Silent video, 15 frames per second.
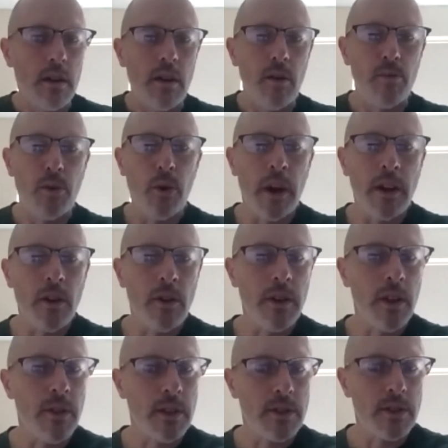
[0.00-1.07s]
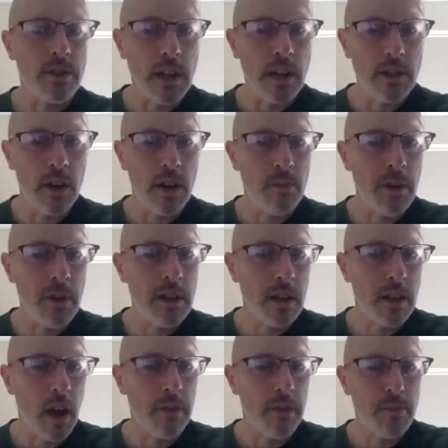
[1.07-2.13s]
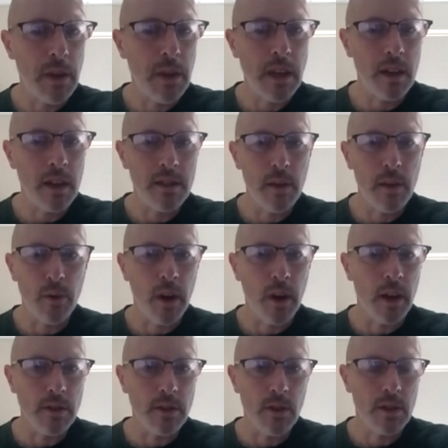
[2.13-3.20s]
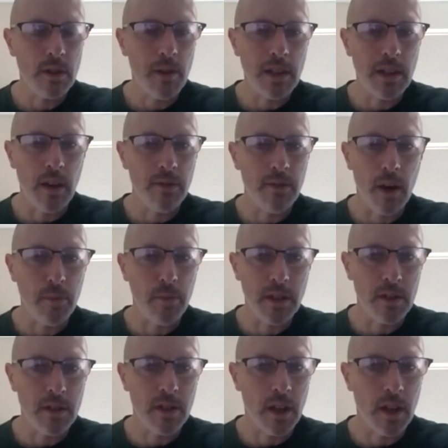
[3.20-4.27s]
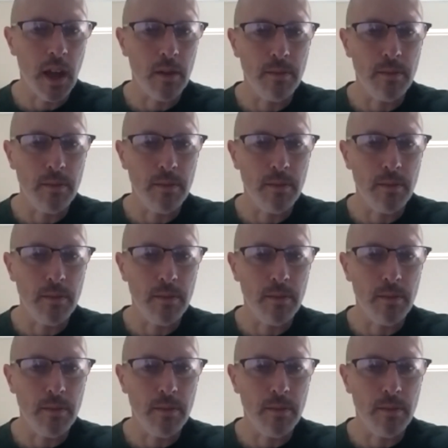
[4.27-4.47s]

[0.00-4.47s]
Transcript: perennially in the state tournament, and often making a deep run. So it's going to be tough competition again.